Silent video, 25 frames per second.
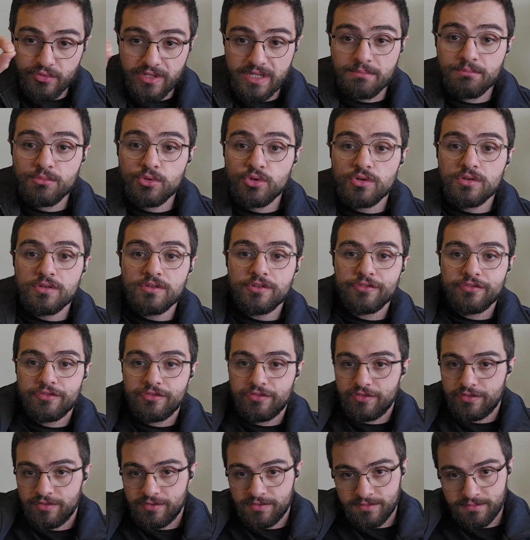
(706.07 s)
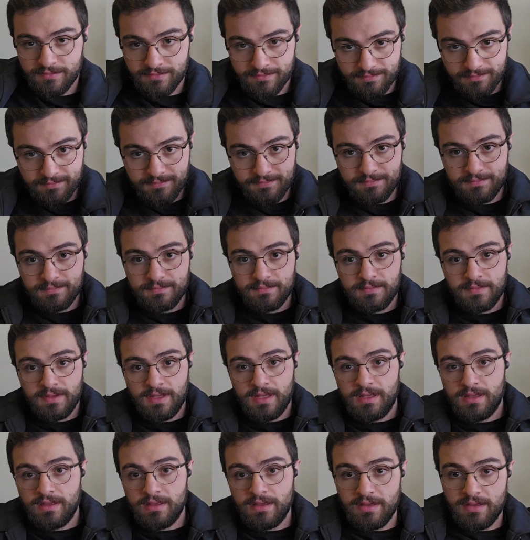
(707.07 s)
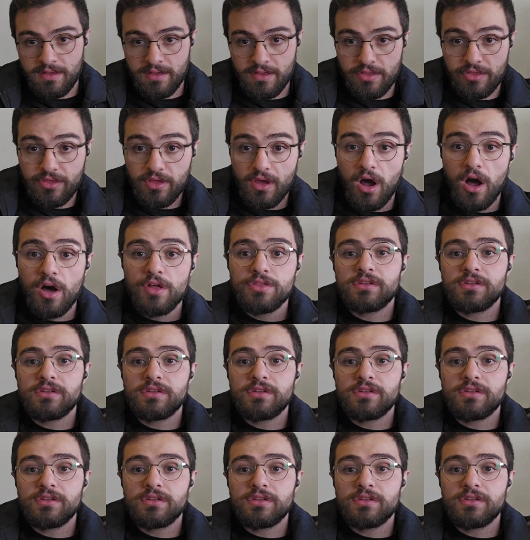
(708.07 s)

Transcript: remove the